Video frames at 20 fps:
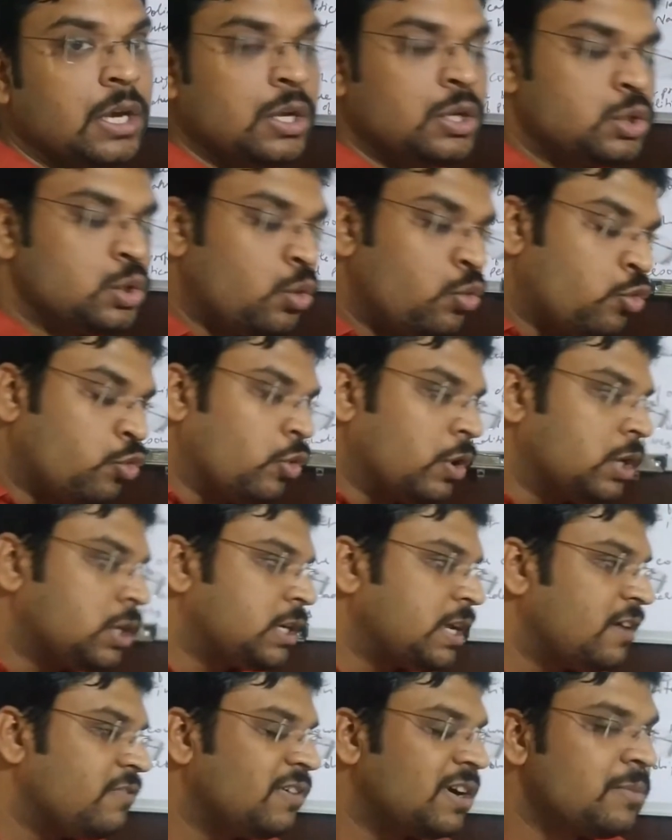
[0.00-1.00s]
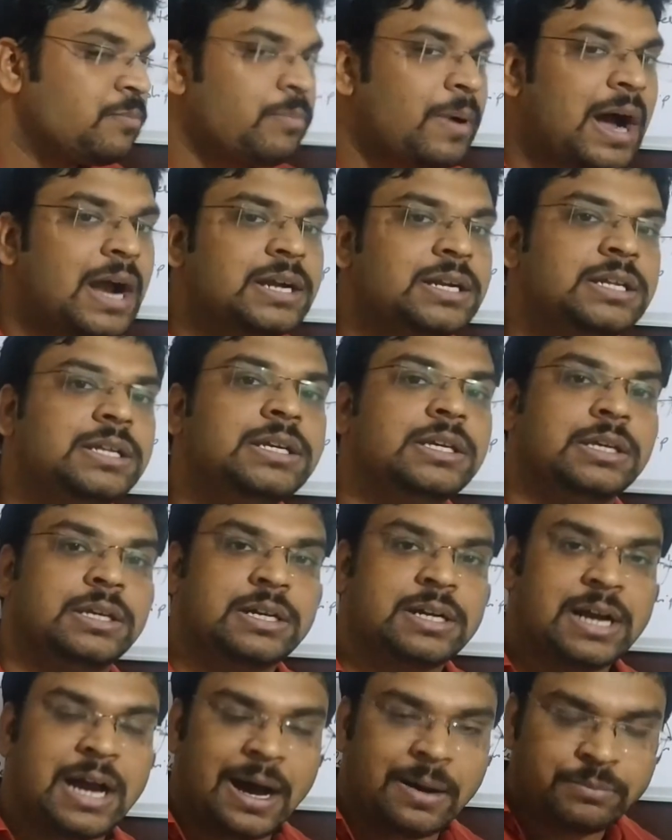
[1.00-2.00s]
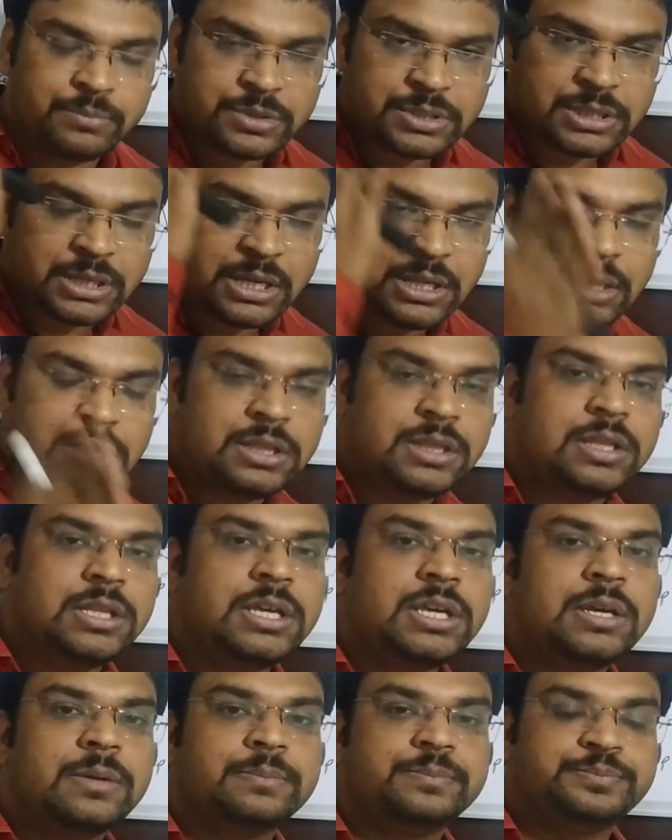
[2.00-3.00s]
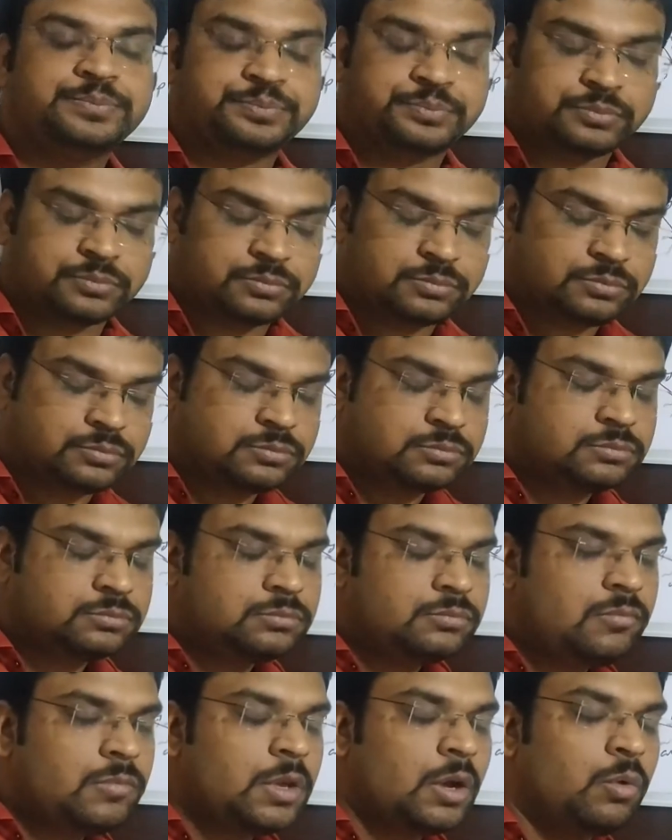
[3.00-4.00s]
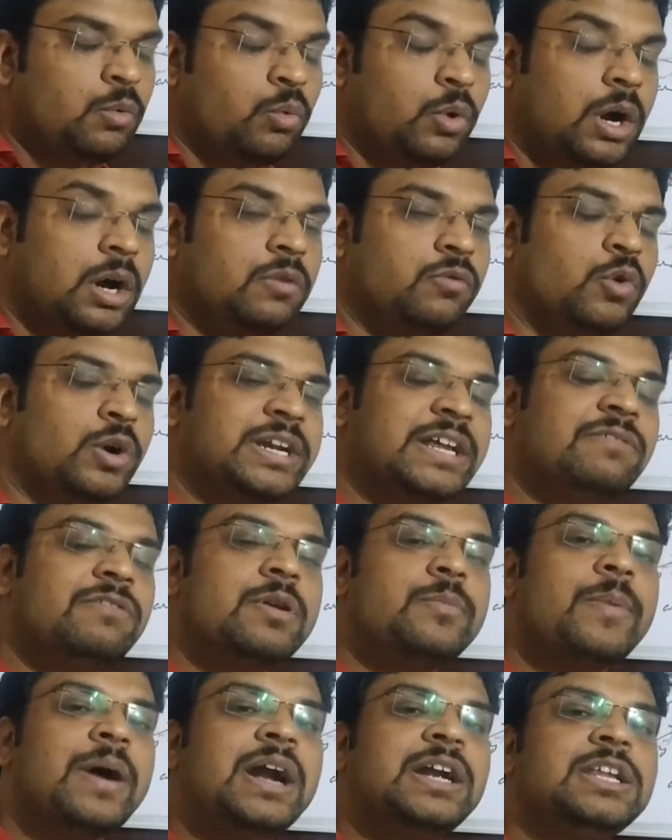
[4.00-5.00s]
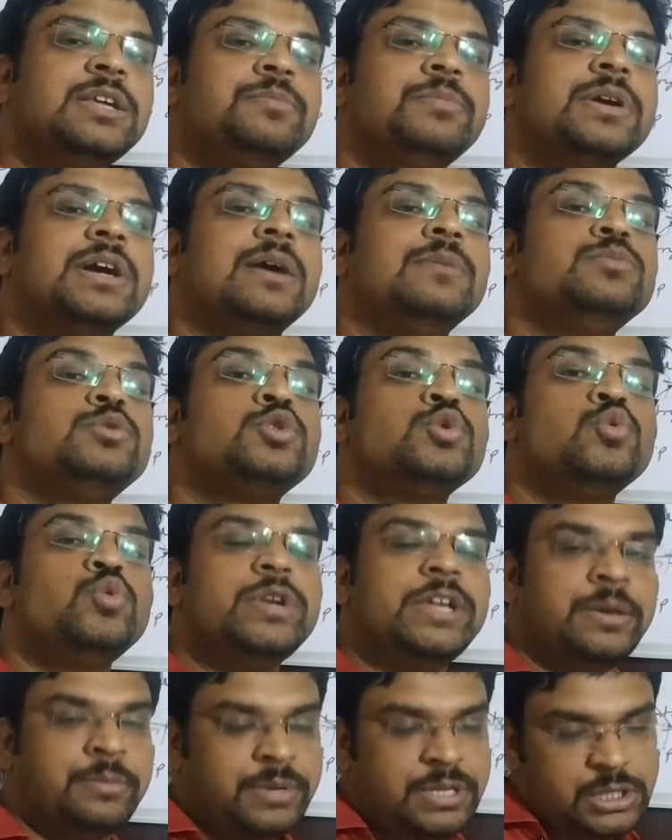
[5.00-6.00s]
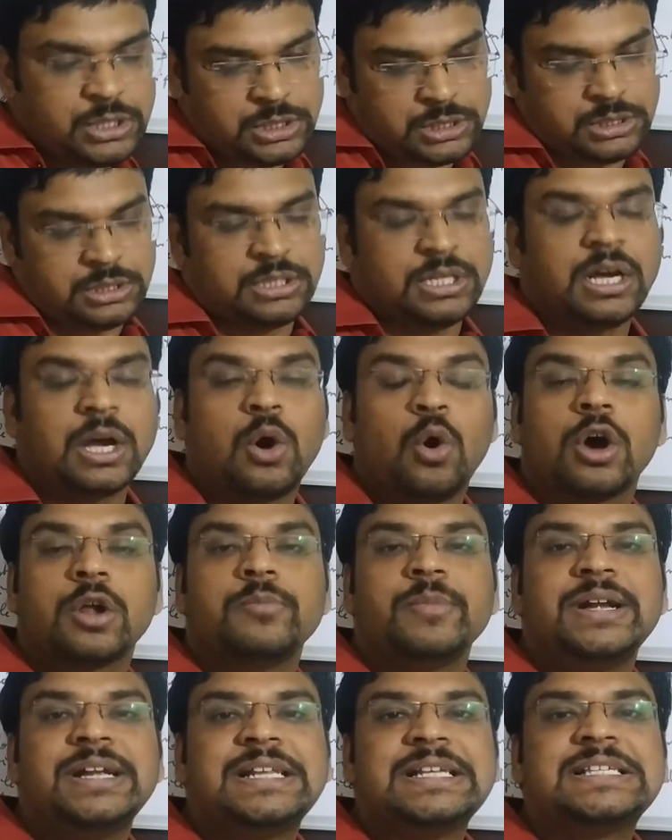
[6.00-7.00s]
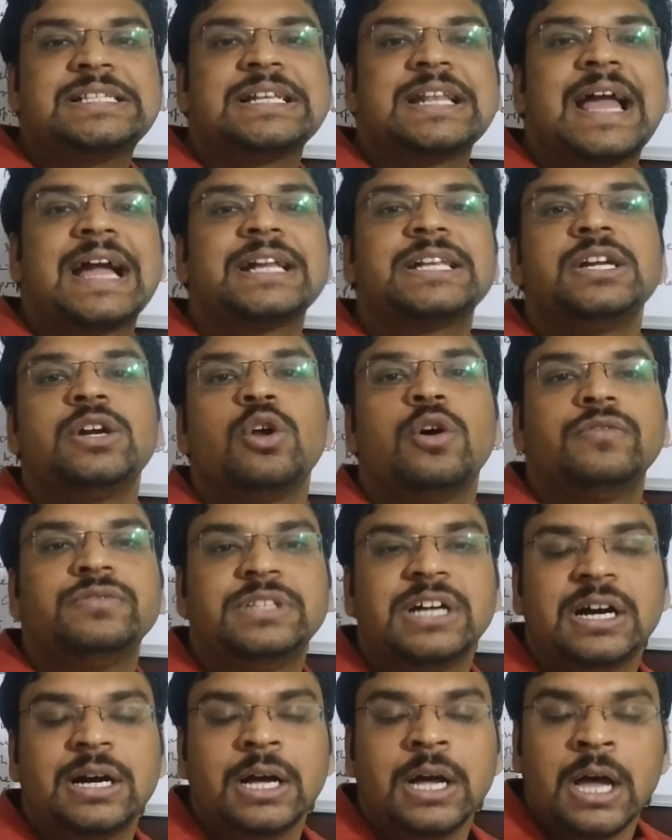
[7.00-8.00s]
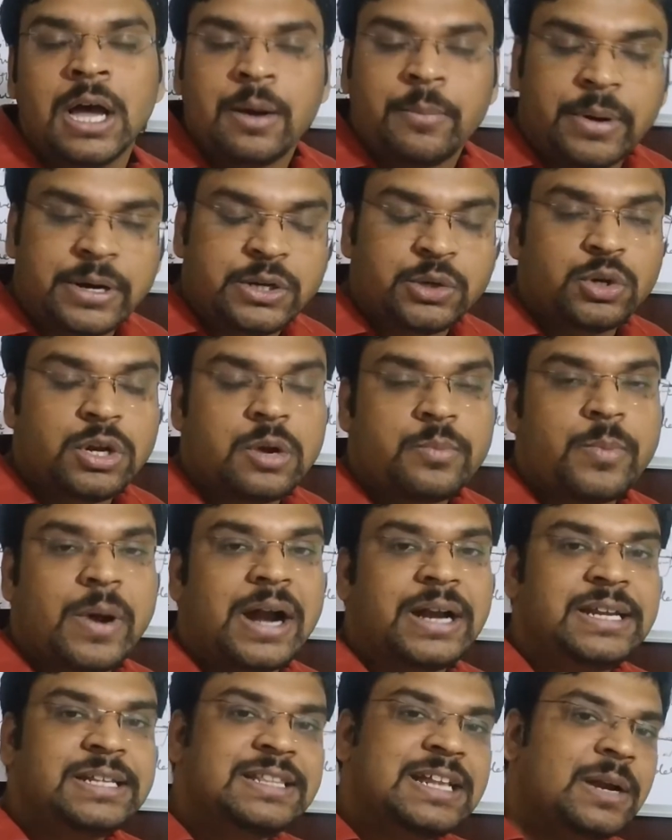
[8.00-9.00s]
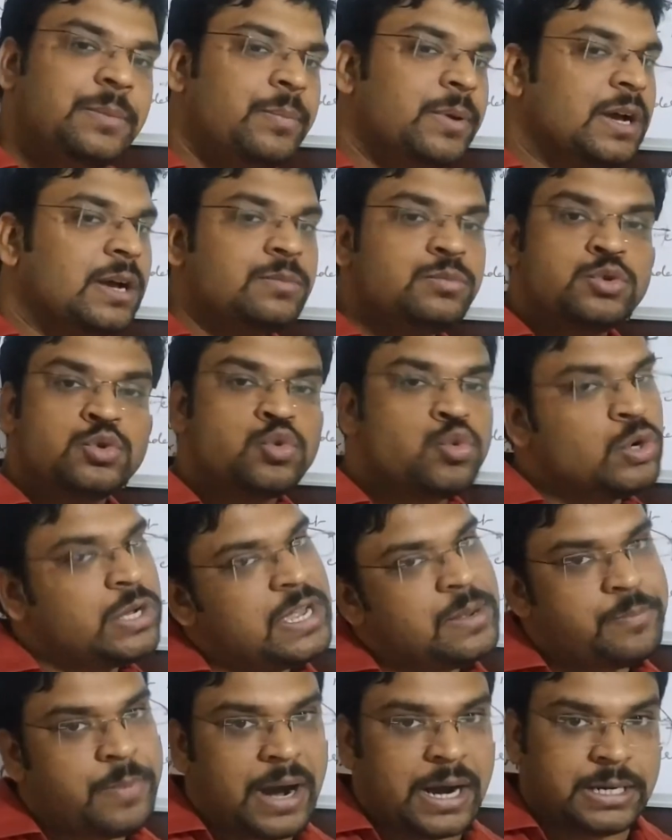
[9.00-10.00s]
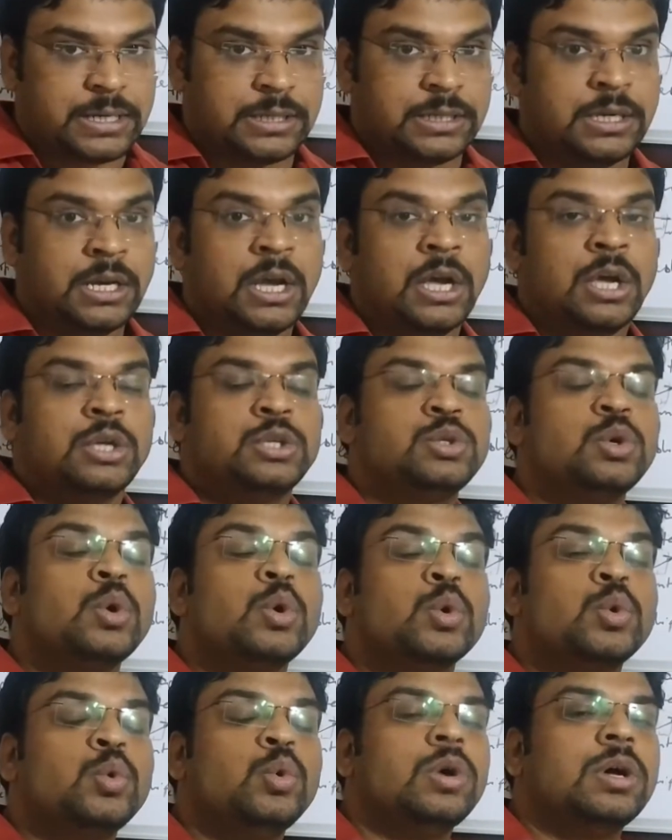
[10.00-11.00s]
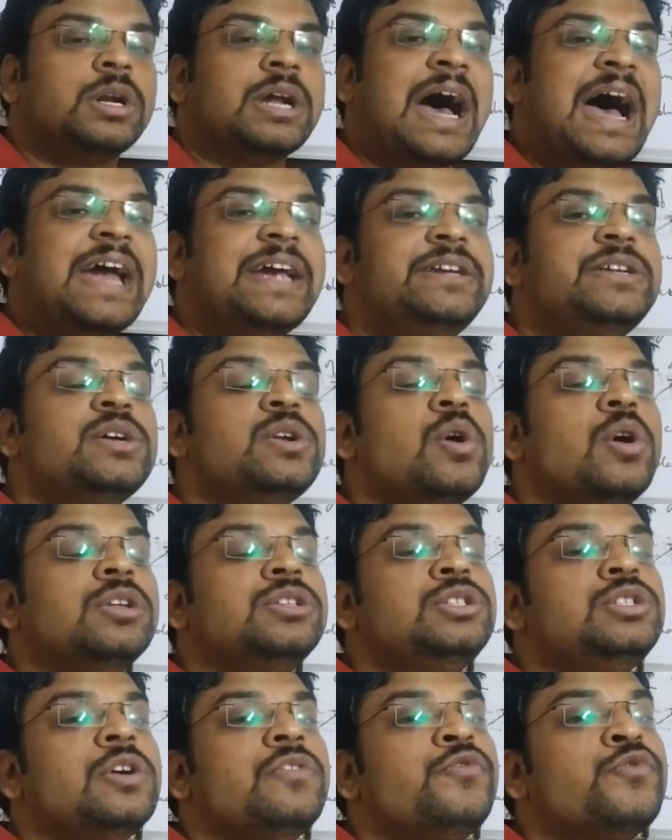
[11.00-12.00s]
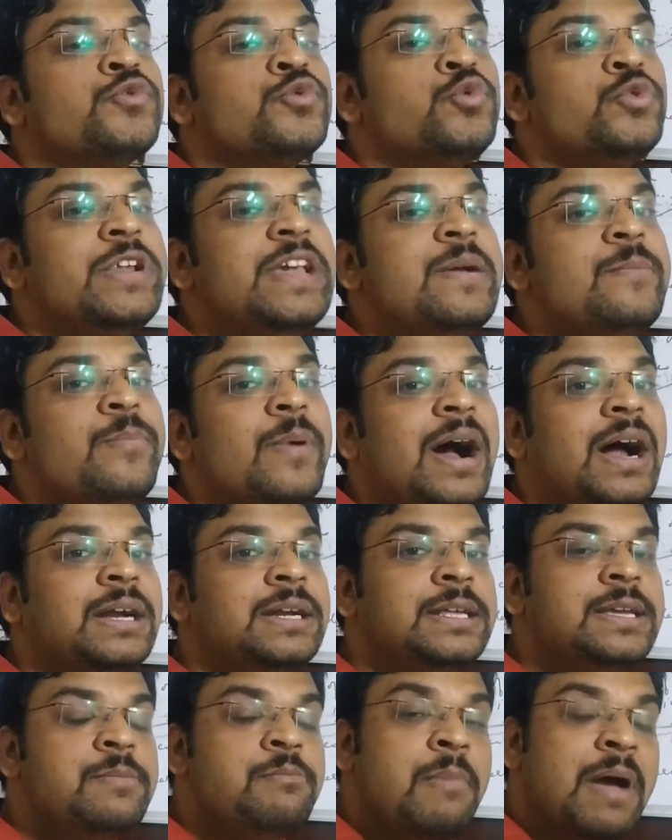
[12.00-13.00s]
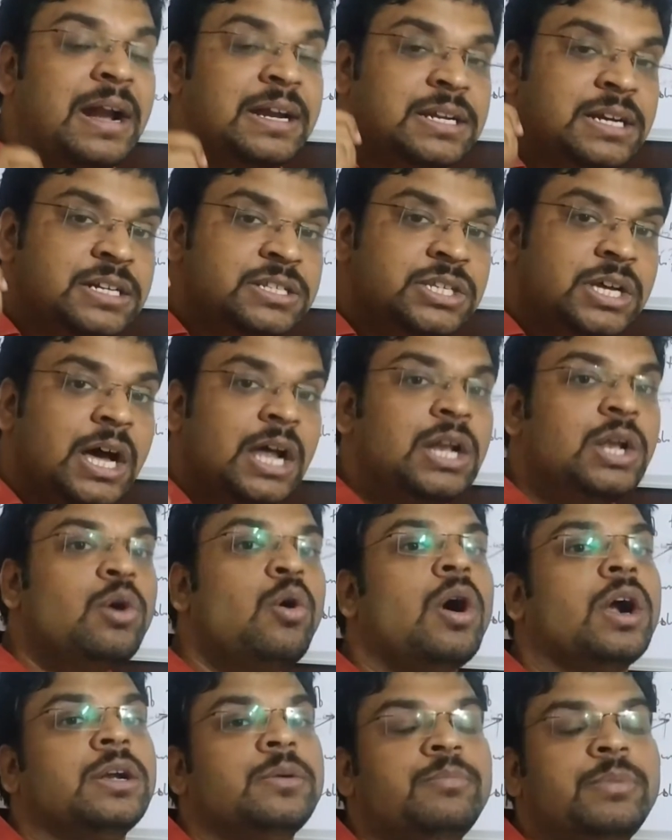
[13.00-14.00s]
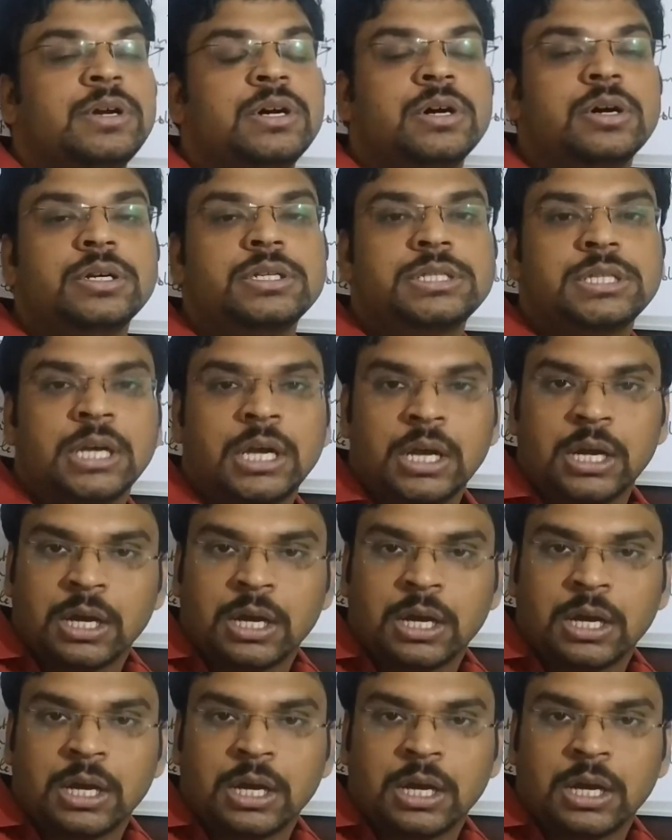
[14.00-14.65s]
So whatever party comes in the whatever party becomes ruling, means the government is elected of the particular party, that becomes ruling party. So ideology of ruling party matters a lot because